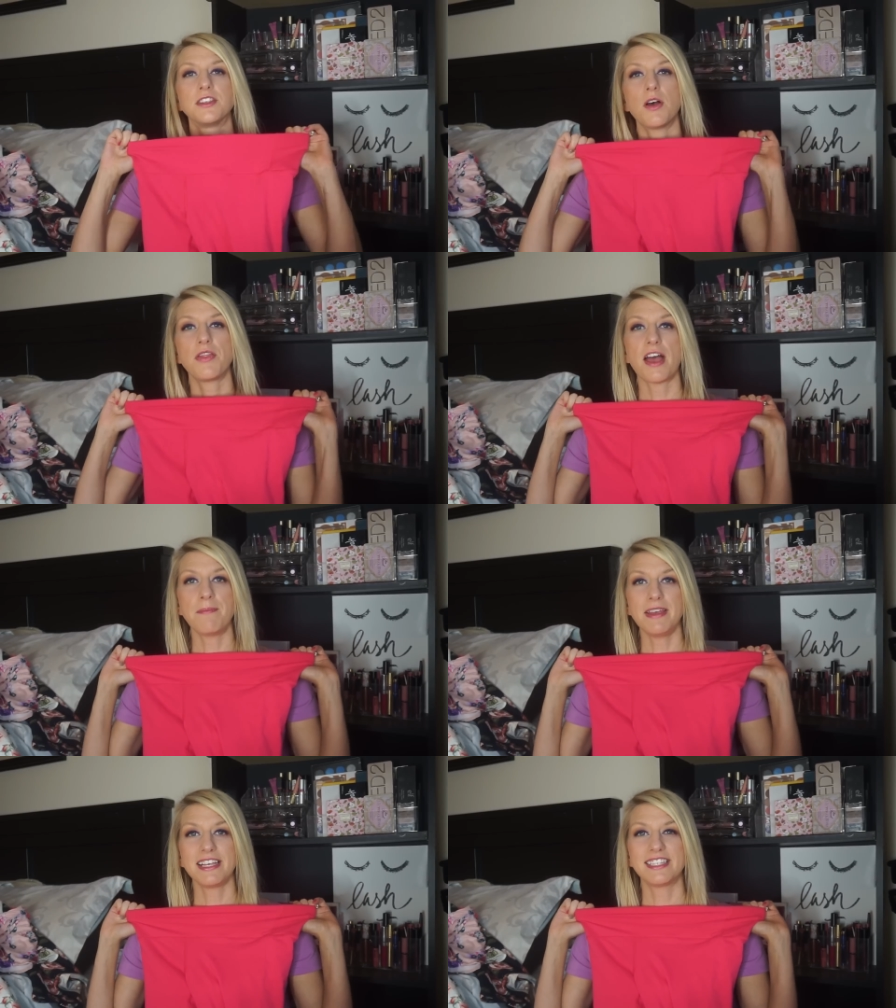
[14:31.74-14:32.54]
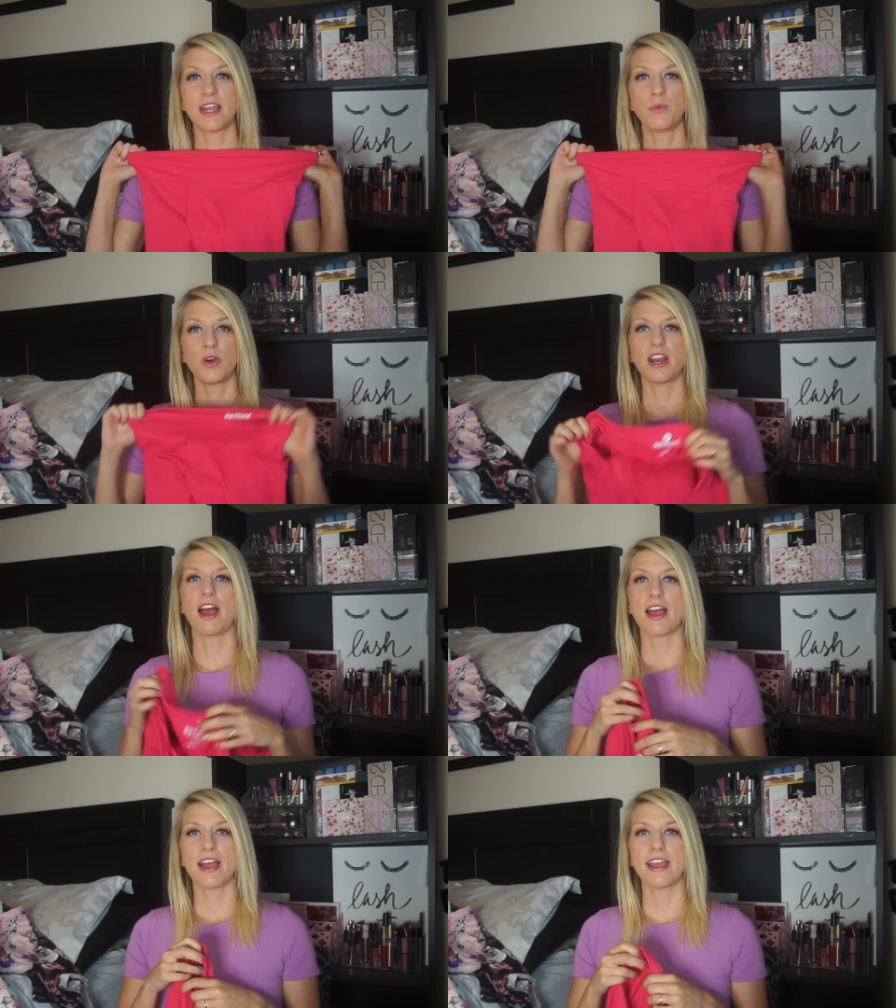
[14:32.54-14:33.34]
So that being said, would
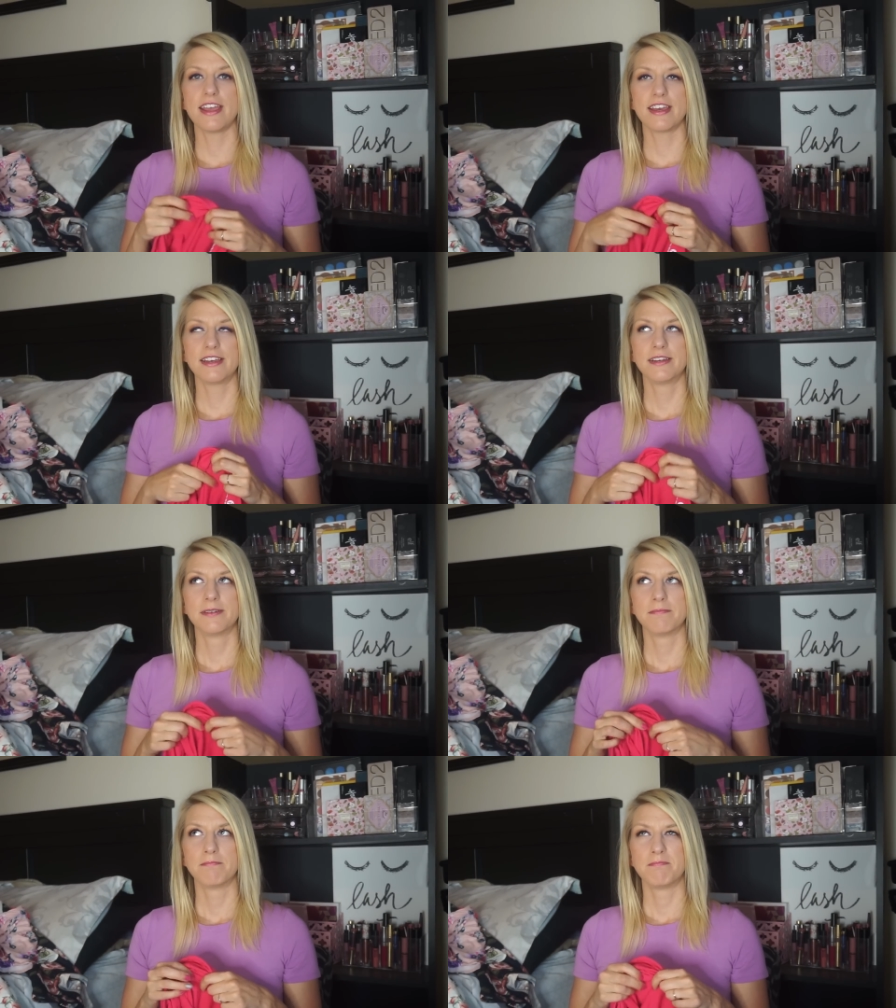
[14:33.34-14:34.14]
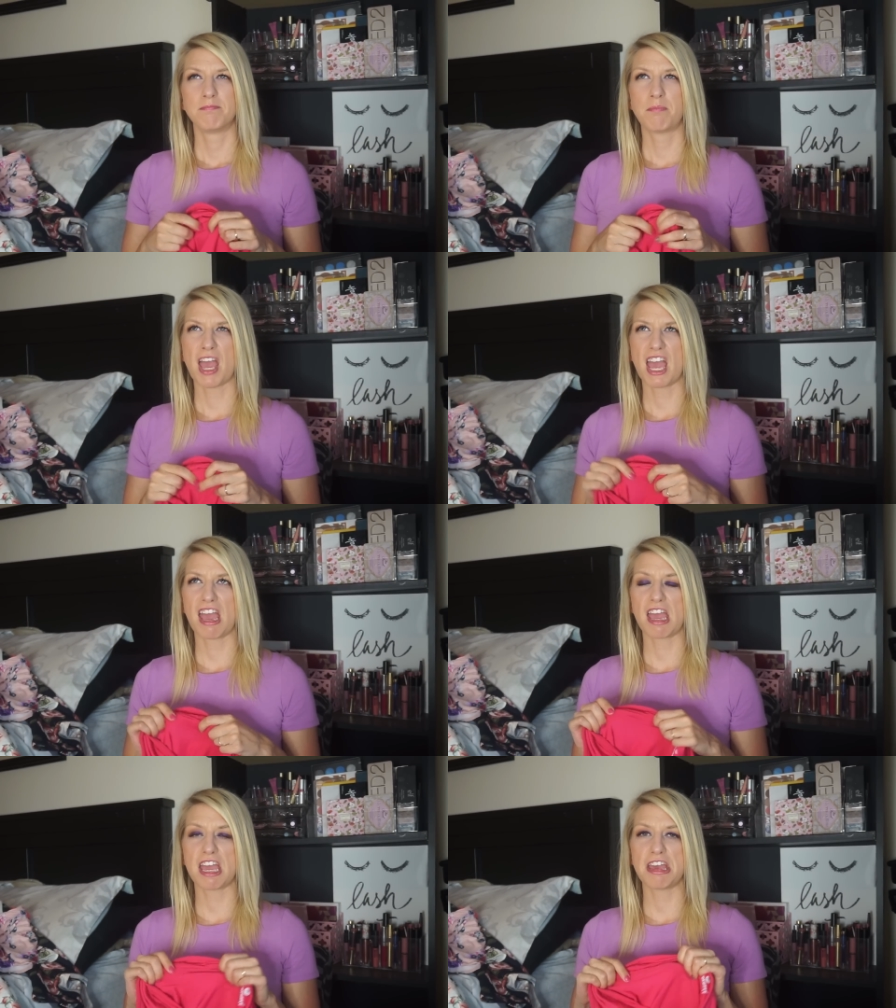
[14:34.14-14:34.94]
I
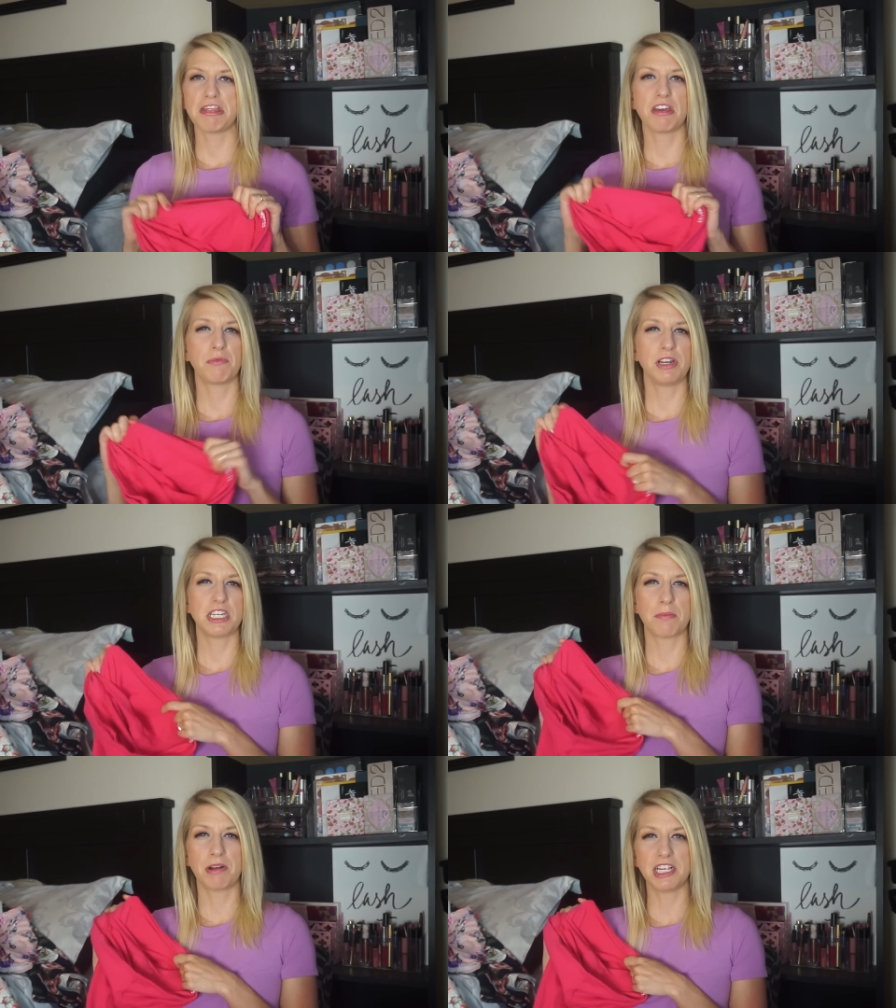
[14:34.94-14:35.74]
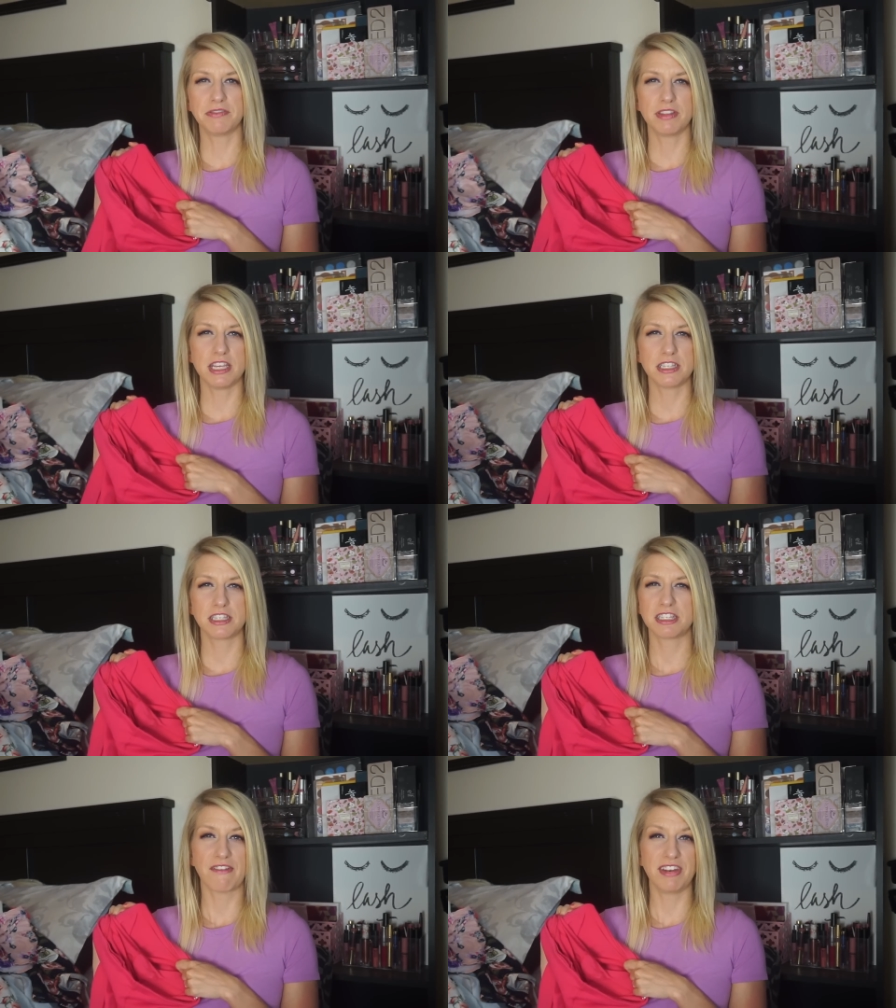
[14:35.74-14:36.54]
pay the retail price for these,
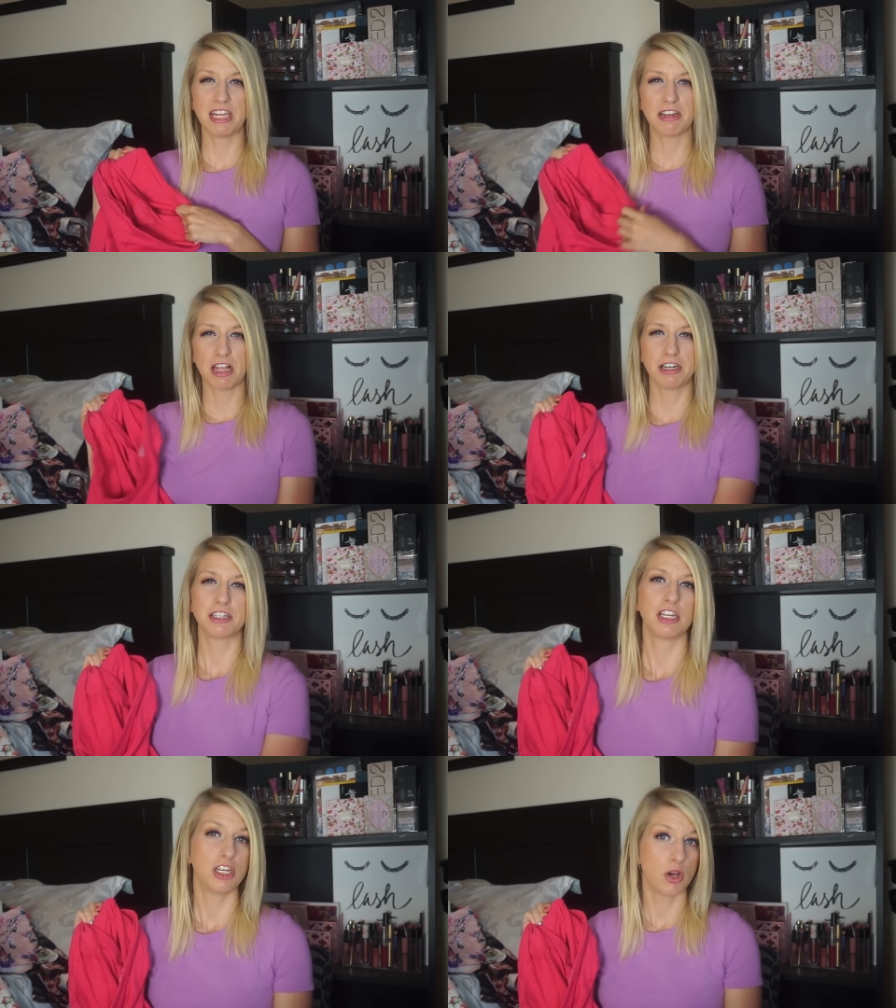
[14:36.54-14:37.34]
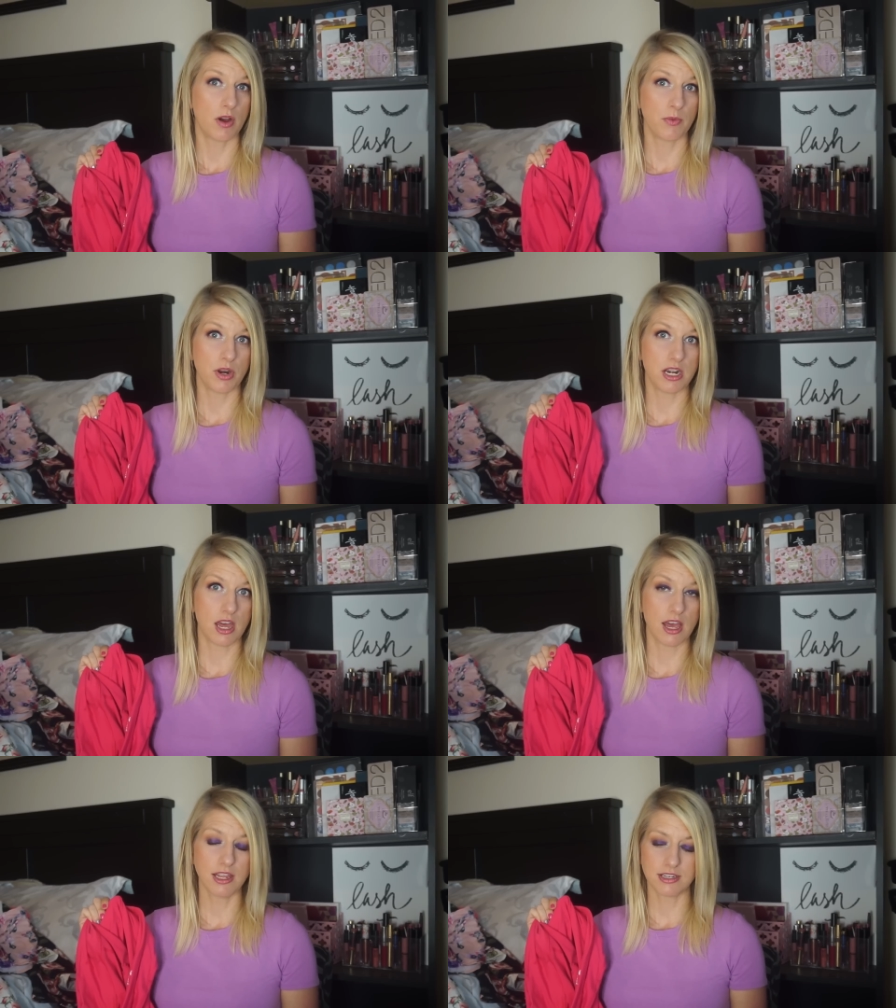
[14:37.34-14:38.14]
$78? No, I would
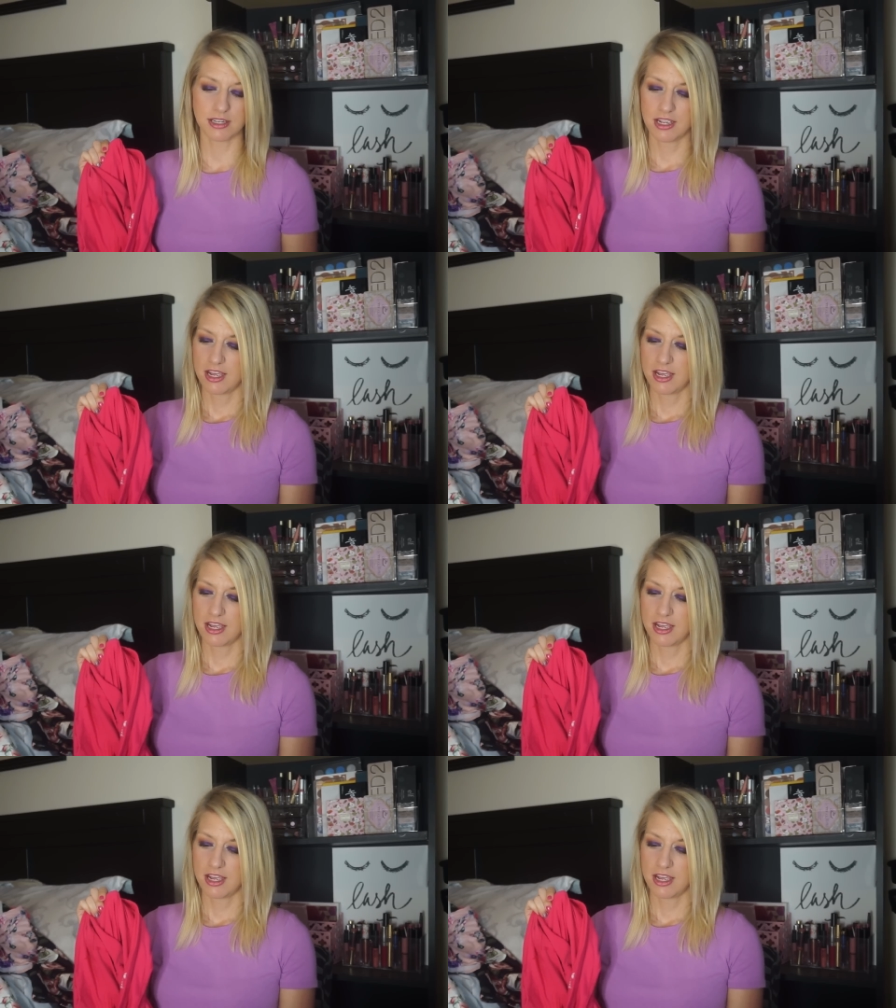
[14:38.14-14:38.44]
not.